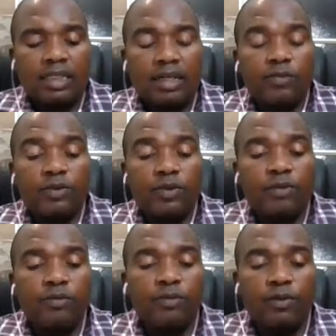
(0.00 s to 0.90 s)
have to
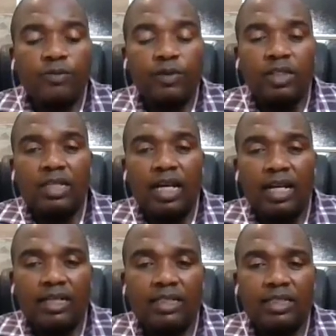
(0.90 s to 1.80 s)
involve
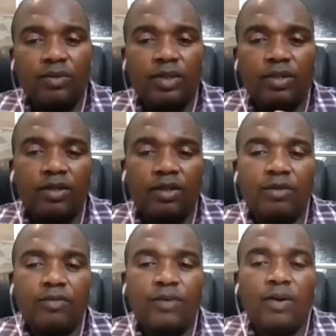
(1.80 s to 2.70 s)
interacting with
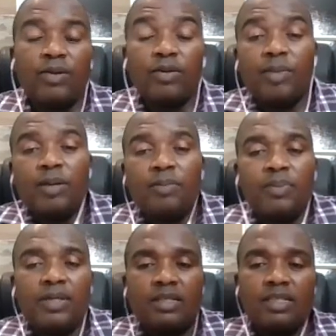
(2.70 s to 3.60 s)
the fellow human
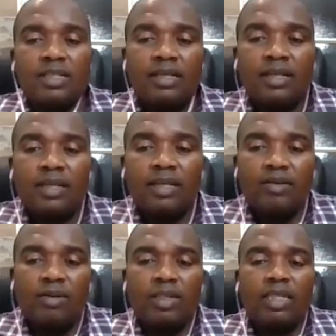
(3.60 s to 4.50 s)
beings
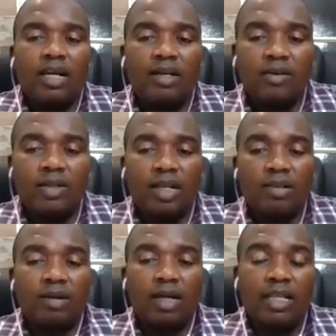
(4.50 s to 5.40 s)
in order
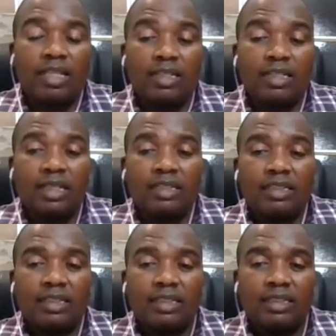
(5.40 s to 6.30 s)
to gather data.